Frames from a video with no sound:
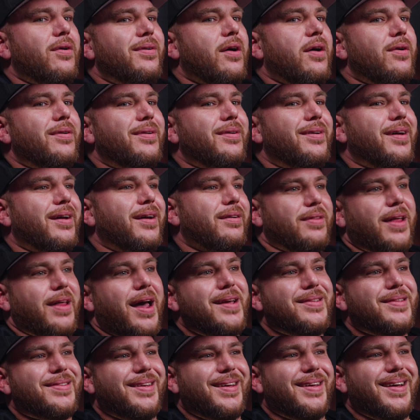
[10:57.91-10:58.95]
I liked it.
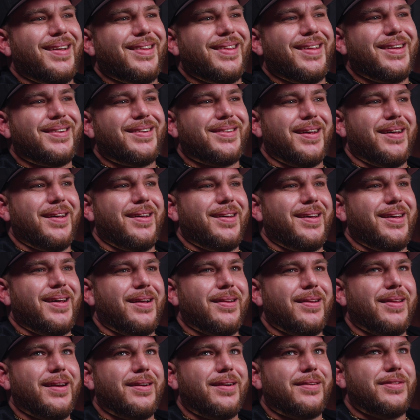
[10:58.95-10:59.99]
I liked
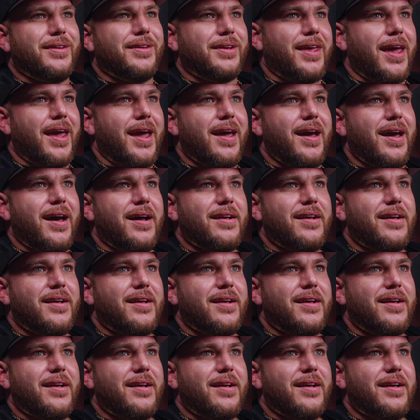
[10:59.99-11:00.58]
the chaos.